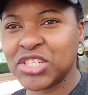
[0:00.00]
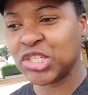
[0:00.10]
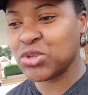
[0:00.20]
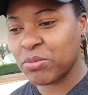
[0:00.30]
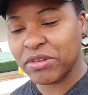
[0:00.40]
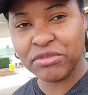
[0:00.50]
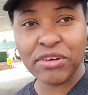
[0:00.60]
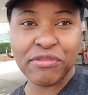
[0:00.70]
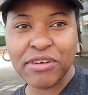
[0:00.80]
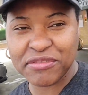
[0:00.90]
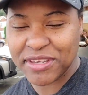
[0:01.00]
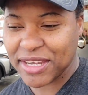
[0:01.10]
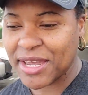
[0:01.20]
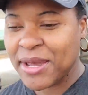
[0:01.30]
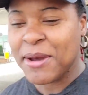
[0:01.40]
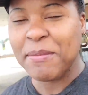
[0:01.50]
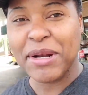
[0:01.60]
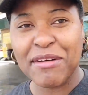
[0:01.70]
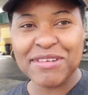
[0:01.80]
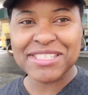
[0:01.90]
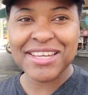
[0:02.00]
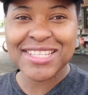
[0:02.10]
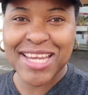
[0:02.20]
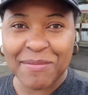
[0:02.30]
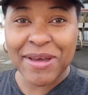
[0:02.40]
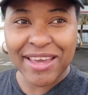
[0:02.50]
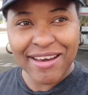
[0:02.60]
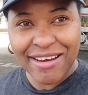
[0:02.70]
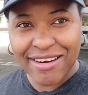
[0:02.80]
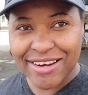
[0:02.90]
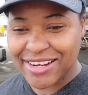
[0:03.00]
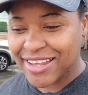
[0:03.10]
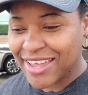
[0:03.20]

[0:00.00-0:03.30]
She told me $3.50, but obviously I tapped my card